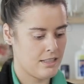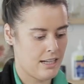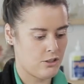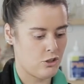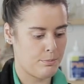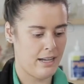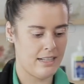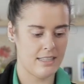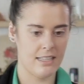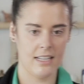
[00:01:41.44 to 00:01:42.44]
texture
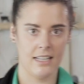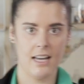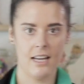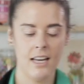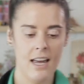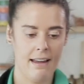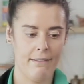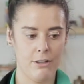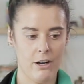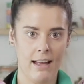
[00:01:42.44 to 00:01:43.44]
plates here.
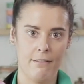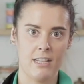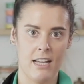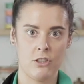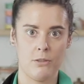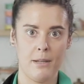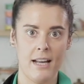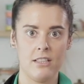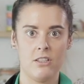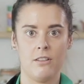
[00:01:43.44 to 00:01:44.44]
If you don't have texture
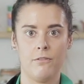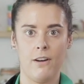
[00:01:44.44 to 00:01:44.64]
plates, you can